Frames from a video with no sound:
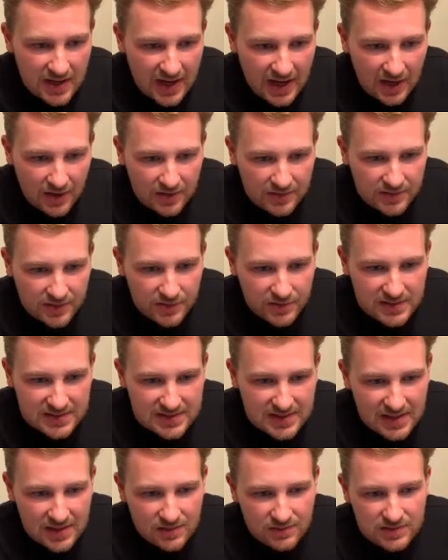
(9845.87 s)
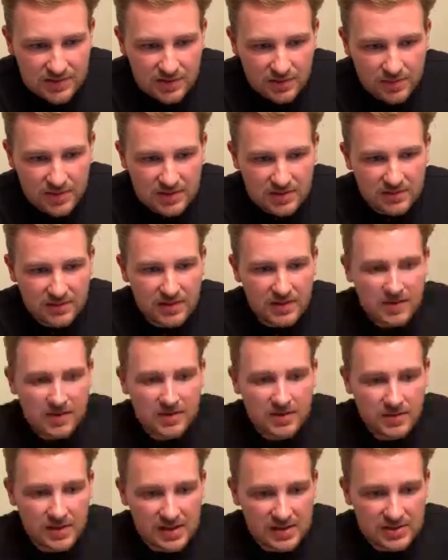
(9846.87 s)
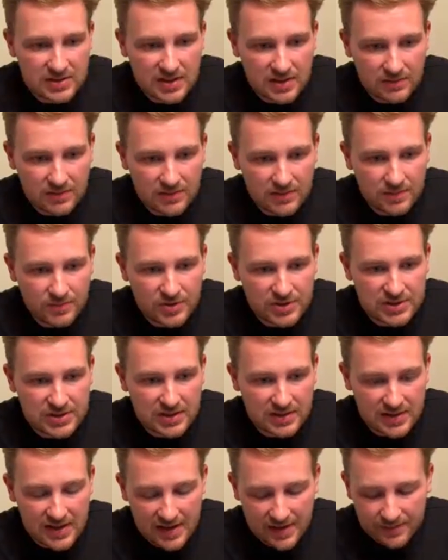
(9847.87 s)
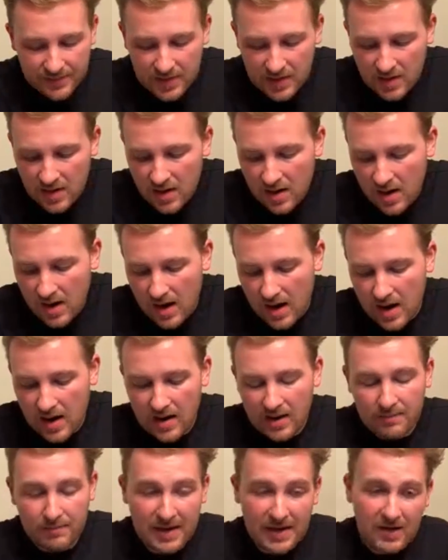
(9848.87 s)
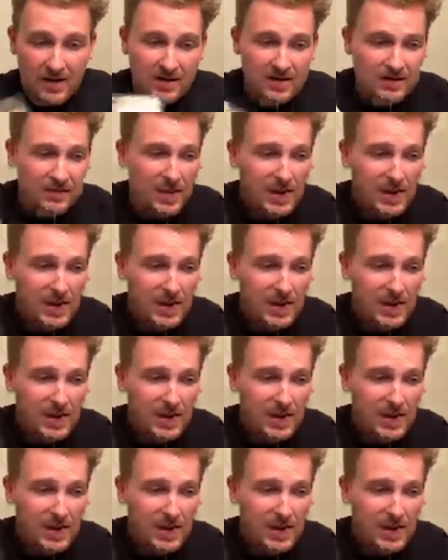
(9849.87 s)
Aaron Lewis, thank you so much for your donation. I really appreciate that. Marriage.